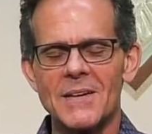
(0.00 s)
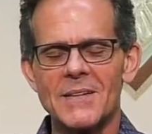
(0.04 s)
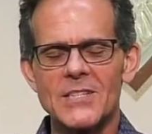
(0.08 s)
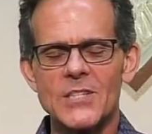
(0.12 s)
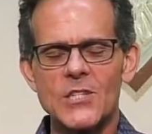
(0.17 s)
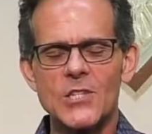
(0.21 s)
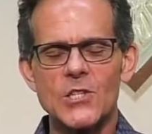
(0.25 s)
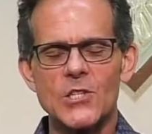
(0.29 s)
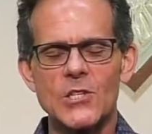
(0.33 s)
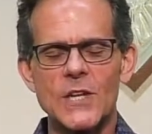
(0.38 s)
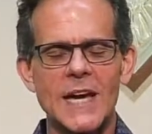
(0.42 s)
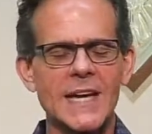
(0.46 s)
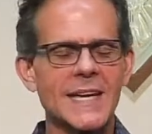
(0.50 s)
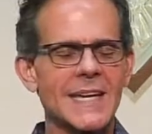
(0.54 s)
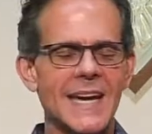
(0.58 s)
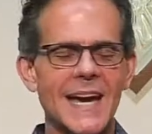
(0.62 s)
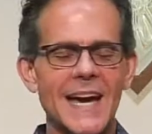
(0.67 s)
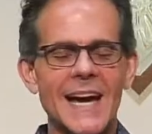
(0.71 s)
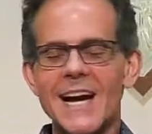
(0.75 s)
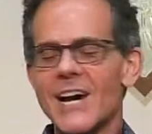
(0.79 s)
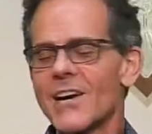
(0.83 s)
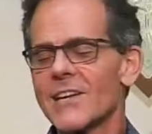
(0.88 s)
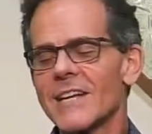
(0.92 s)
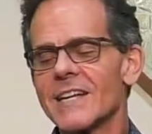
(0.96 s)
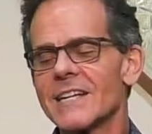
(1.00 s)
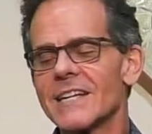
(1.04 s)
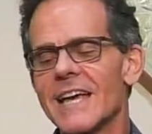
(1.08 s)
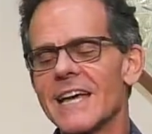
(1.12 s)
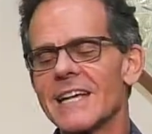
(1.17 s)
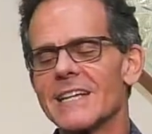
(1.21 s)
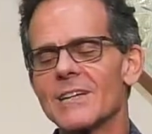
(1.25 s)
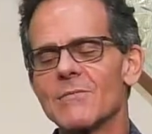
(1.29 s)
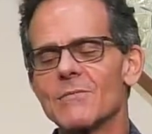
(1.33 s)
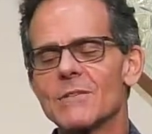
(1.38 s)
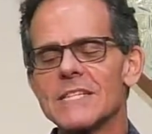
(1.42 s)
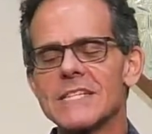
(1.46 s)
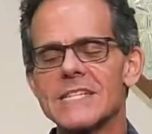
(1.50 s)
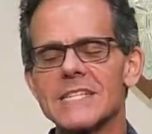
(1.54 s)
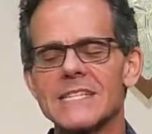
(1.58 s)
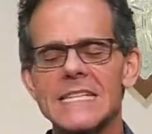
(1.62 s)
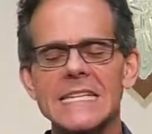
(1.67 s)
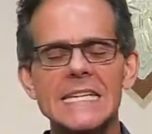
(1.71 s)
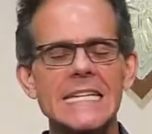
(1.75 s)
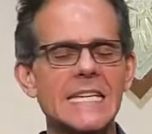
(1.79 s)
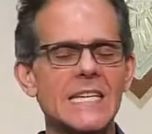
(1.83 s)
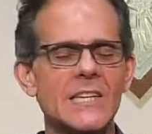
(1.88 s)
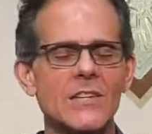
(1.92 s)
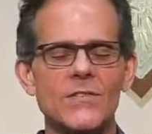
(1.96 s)
check out and
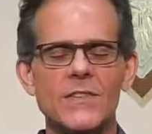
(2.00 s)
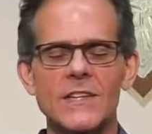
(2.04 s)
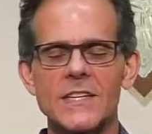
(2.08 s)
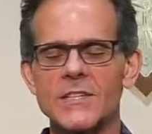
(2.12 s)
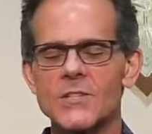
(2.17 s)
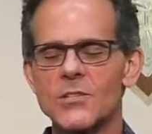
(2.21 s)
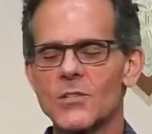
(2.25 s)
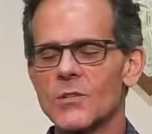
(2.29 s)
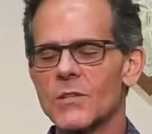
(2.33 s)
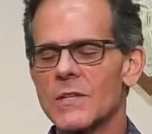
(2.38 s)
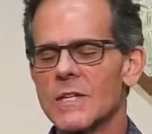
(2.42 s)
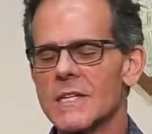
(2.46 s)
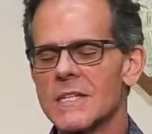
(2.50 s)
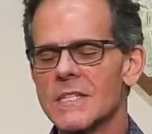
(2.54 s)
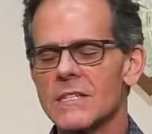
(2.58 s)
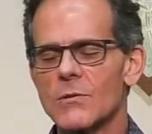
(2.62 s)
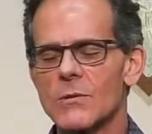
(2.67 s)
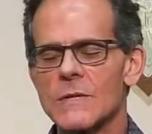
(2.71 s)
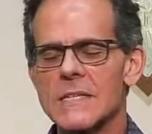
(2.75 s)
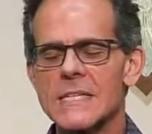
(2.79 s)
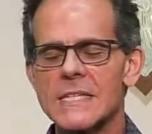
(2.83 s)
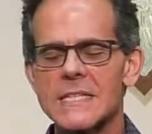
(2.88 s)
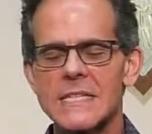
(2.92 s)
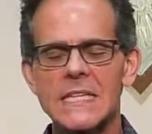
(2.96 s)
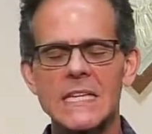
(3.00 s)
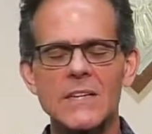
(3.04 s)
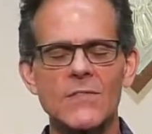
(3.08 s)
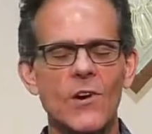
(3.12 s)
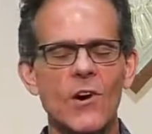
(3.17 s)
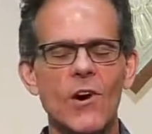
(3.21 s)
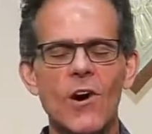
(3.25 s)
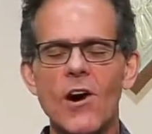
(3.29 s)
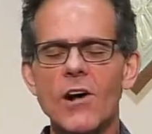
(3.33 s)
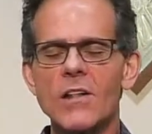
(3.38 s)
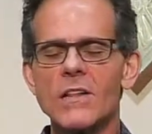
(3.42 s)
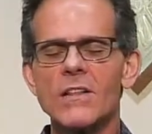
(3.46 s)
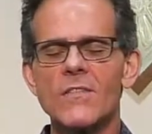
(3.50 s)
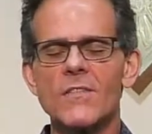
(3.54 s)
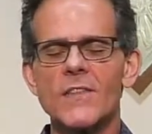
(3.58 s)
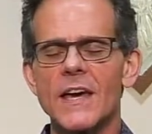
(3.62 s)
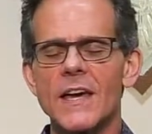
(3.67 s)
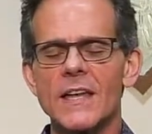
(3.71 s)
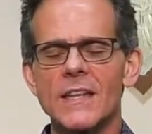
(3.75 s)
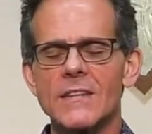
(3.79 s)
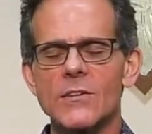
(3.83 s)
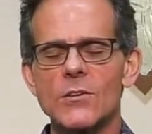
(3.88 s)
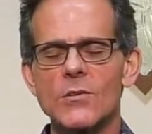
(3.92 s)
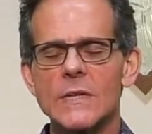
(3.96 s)
receive, and to receive all of
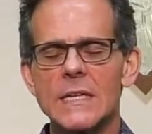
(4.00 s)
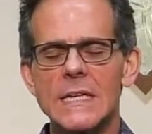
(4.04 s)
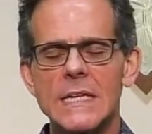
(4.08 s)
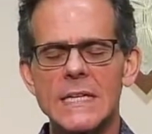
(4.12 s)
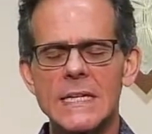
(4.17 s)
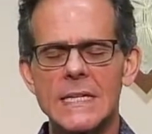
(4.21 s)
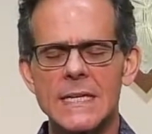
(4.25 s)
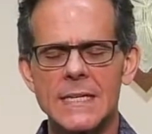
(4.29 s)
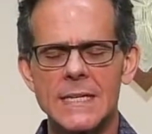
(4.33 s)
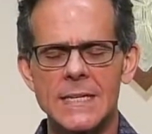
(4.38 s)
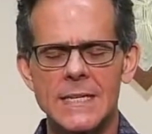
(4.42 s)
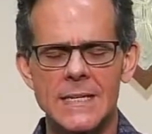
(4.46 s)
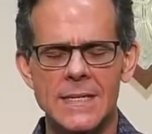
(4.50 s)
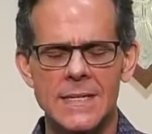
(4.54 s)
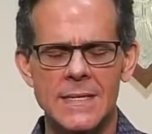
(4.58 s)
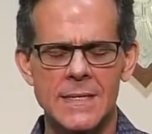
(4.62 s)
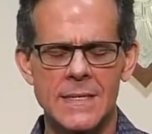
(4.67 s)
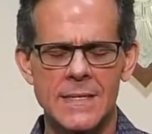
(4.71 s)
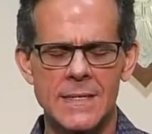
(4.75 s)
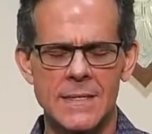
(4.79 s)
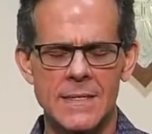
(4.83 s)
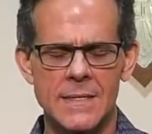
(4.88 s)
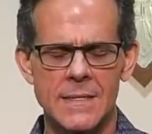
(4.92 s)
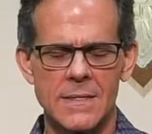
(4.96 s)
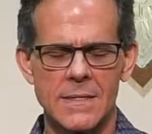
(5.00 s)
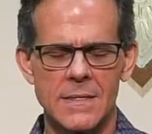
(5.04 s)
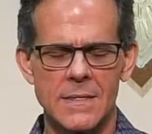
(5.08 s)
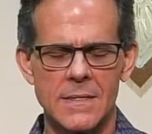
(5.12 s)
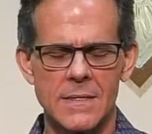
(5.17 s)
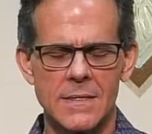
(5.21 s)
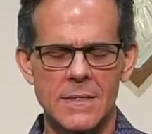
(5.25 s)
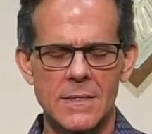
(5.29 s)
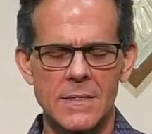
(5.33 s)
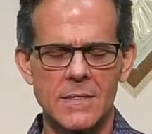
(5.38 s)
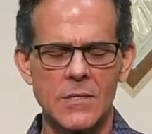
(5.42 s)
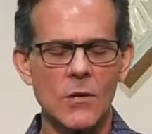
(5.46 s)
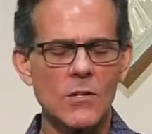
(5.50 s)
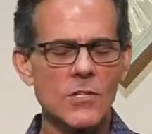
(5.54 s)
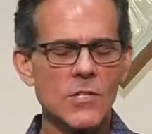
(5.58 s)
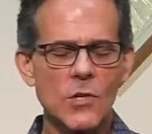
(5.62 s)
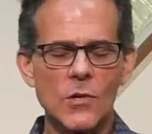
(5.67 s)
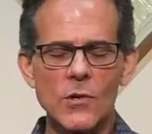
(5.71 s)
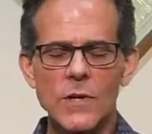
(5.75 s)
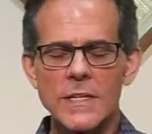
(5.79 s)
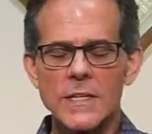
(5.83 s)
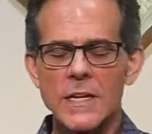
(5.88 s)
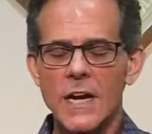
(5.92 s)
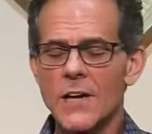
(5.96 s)
that you need. Those
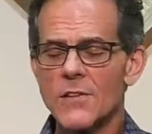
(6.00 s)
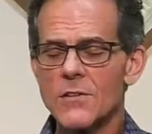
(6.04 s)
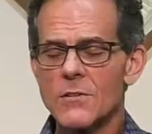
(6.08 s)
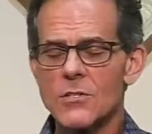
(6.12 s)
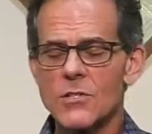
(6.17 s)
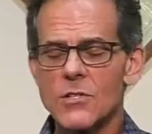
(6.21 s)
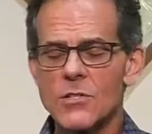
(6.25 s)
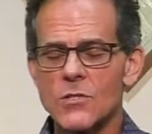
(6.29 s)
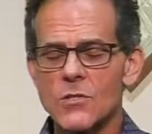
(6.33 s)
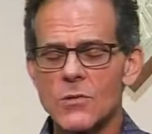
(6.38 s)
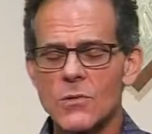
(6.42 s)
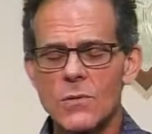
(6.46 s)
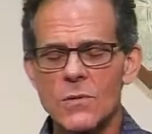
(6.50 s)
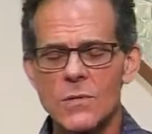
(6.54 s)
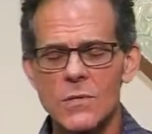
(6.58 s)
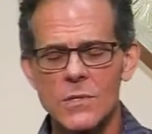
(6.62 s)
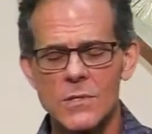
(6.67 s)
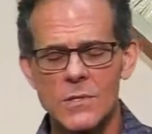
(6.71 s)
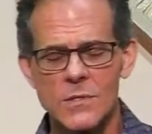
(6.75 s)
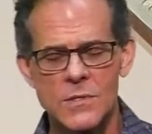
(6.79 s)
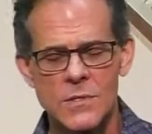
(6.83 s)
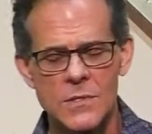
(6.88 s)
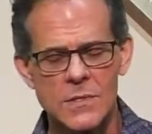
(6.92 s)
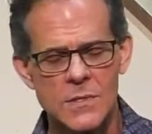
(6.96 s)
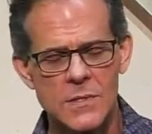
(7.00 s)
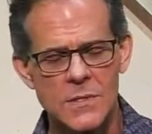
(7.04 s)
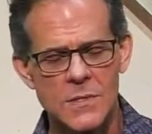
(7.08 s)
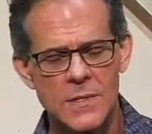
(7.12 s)
who are in other stores.